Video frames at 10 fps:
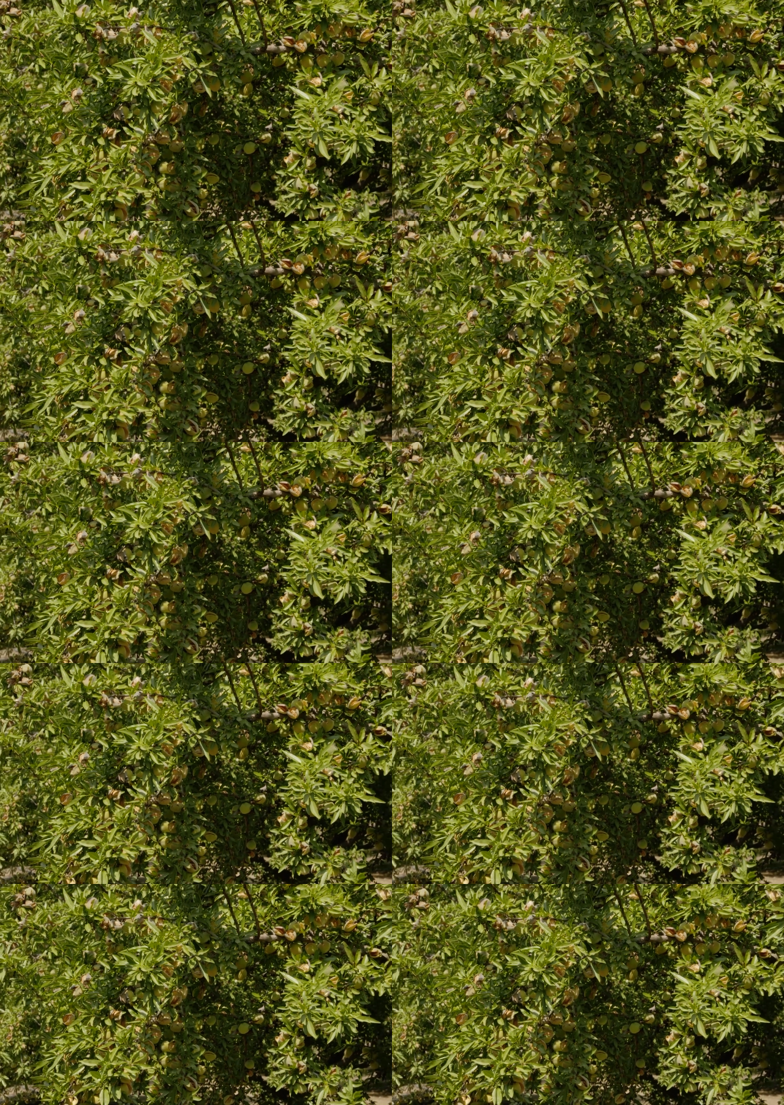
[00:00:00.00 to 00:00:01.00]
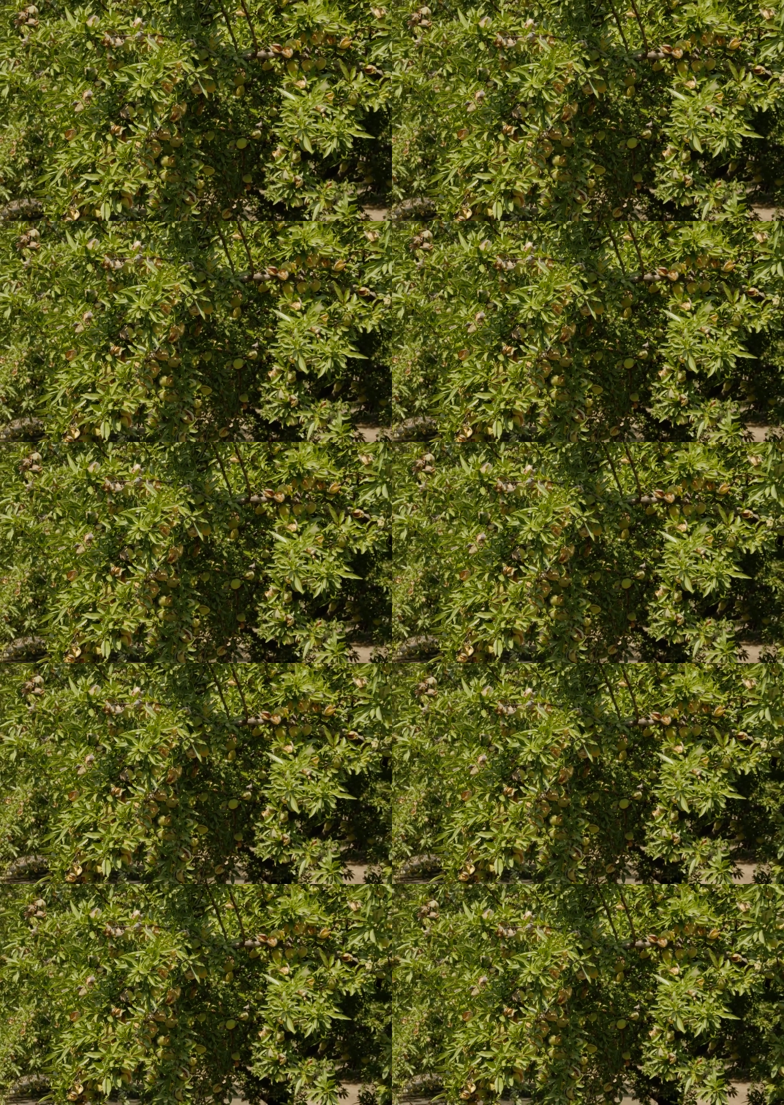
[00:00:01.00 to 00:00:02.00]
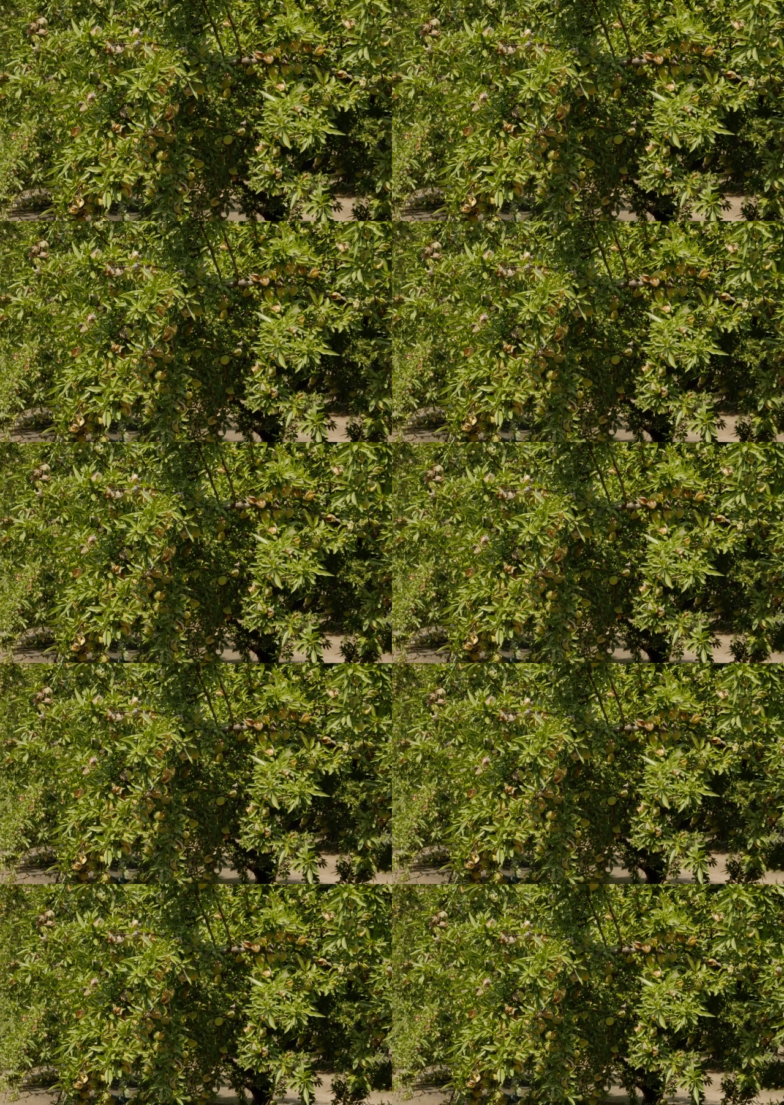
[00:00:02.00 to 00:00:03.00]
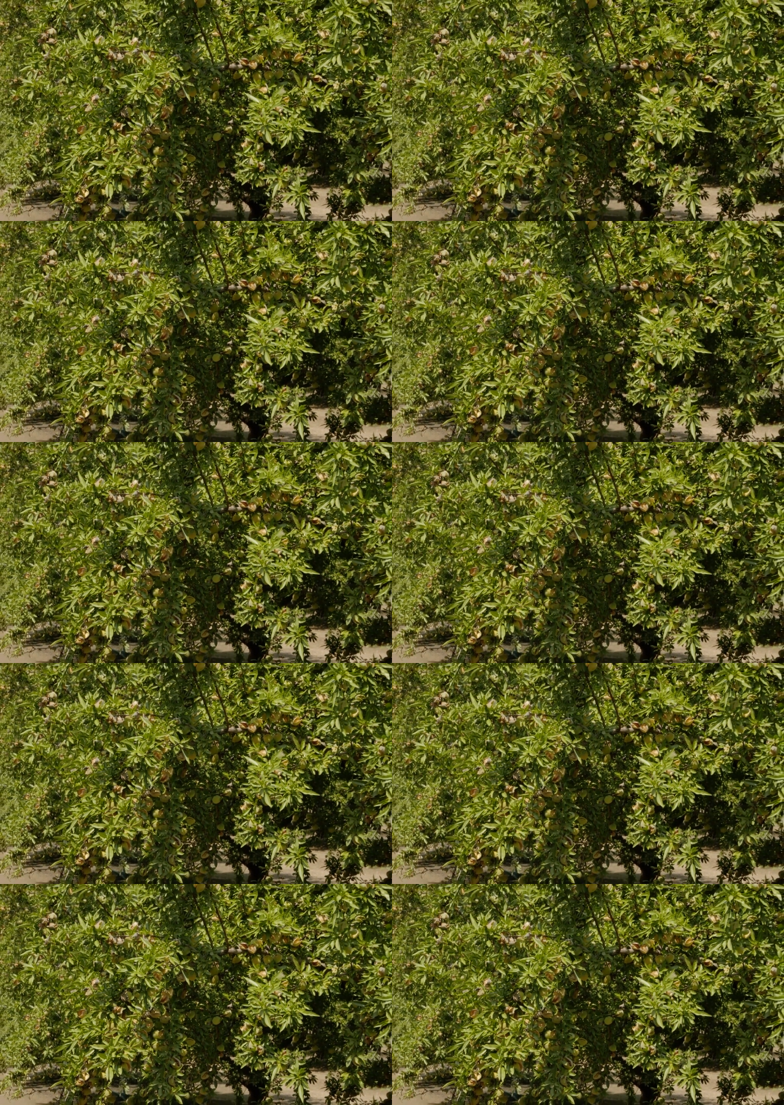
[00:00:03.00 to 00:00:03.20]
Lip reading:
Nobody's mouth can be seen.